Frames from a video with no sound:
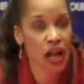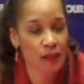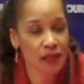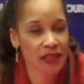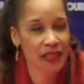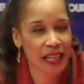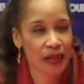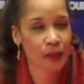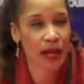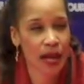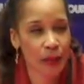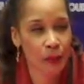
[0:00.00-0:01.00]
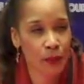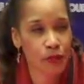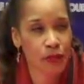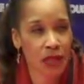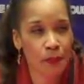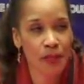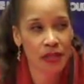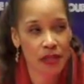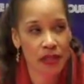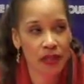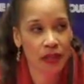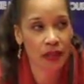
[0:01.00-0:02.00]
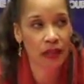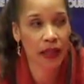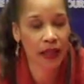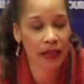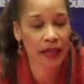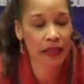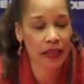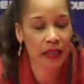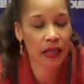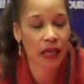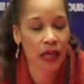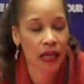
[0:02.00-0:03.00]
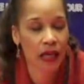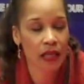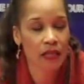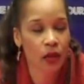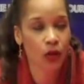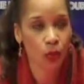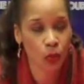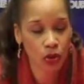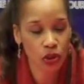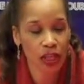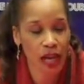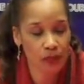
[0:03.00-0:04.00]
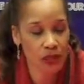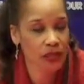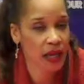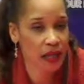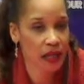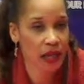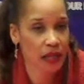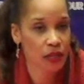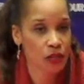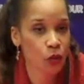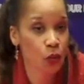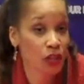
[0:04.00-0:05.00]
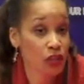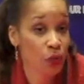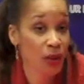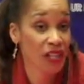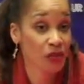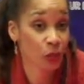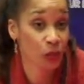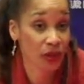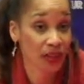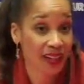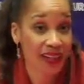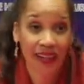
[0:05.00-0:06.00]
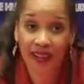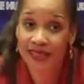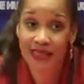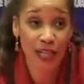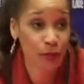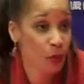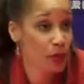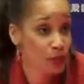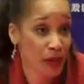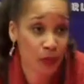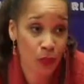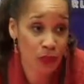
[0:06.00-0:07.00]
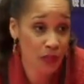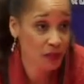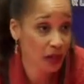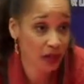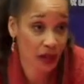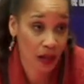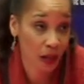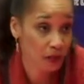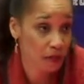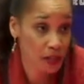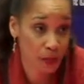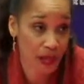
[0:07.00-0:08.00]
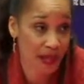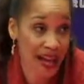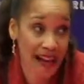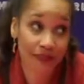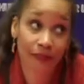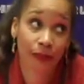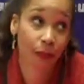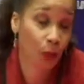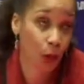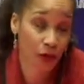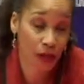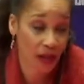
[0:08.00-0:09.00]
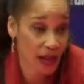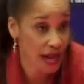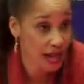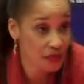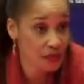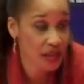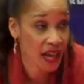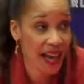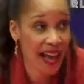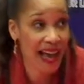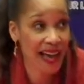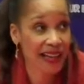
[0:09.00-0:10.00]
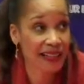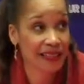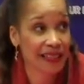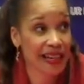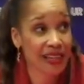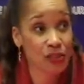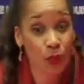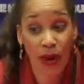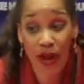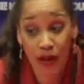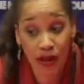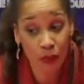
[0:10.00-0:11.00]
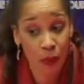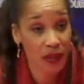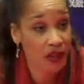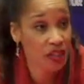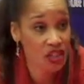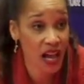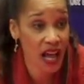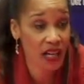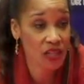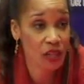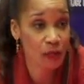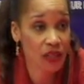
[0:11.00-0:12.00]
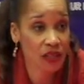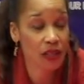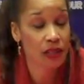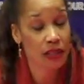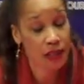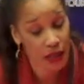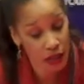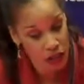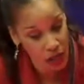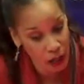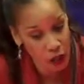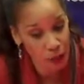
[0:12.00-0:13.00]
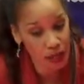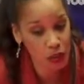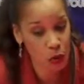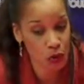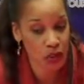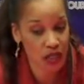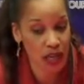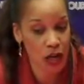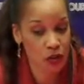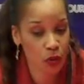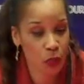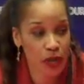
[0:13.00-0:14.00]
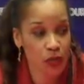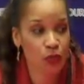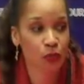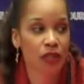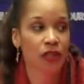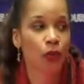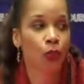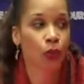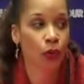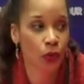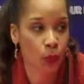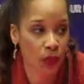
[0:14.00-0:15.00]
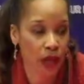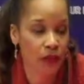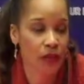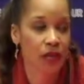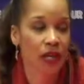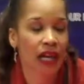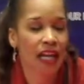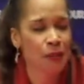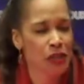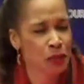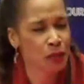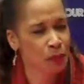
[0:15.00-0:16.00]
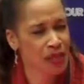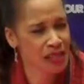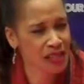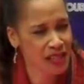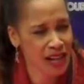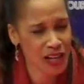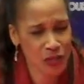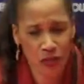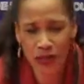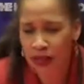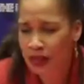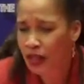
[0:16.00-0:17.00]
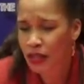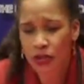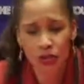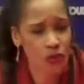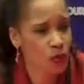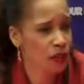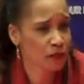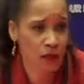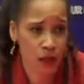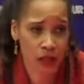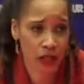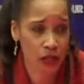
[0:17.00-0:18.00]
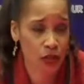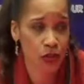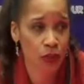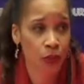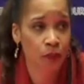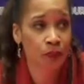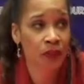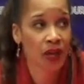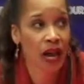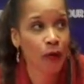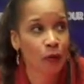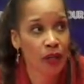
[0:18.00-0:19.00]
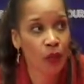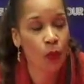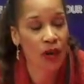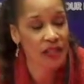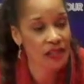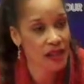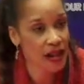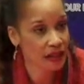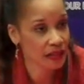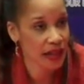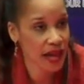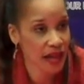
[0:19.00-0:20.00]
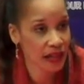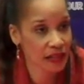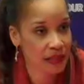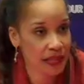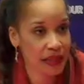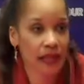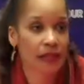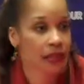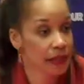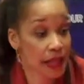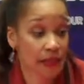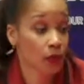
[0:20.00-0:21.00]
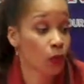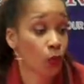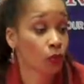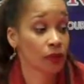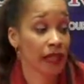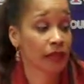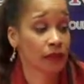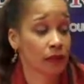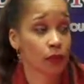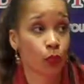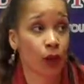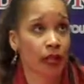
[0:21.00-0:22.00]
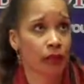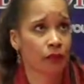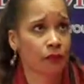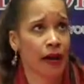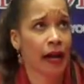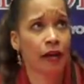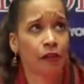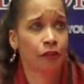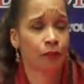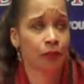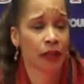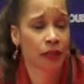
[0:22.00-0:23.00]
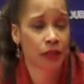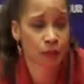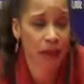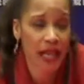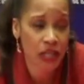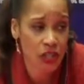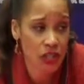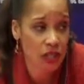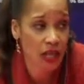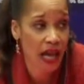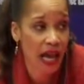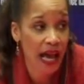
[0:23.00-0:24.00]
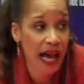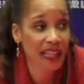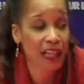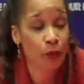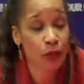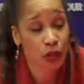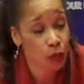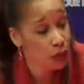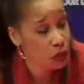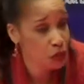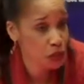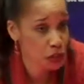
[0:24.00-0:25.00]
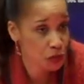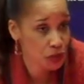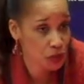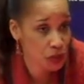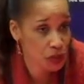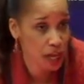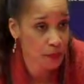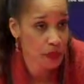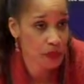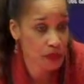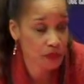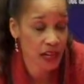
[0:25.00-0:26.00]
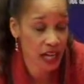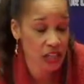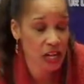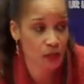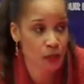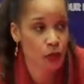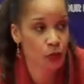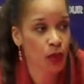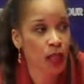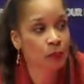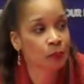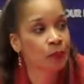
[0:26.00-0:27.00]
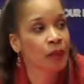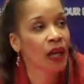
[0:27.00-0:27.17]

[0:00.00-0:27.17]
chapter, and it was really a missing link, I think, is a whole chapter dedicated to what to wear to work. Because that's where we spend a lot of us spend half or more of our lives, and it's where a lot of women are challenged. I mean, they are challenged by social and casual wear too, but the work wear is, especially with business casual, so confusing. So I really want to tackle that. That's a whole 25 plus pages, and then with new illustrations for that chapter as well.